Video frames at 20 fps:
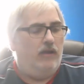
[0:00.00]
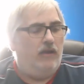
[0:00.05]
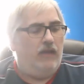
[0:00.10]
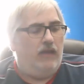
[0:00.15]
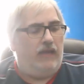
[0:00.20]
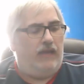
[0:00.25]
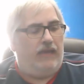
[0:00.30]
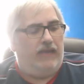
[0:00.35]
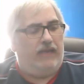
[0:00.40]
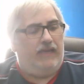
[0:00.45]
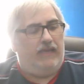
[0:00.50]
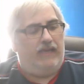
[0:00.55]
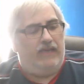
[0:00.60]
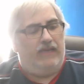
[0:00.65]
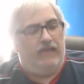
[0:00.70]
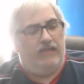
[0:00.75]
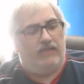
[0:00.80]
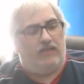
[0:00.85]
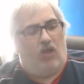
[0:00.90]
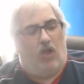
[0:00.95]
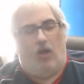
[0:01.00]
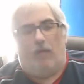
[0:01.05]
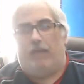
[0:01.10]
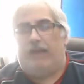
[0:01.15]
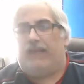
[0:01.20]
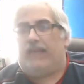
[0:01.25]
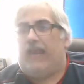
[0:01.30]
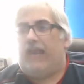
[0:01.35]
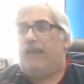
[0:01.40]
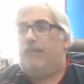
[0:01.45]
is all
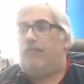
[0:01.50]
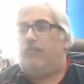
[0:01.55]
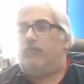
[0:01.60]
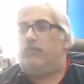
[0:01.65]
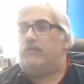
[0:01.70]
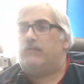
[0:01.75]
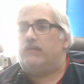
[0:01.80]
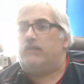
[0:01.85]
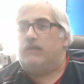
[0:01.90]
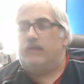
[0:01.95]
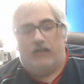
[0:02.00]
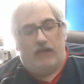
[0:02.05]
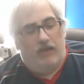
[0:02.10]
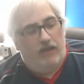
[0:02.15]
my cables.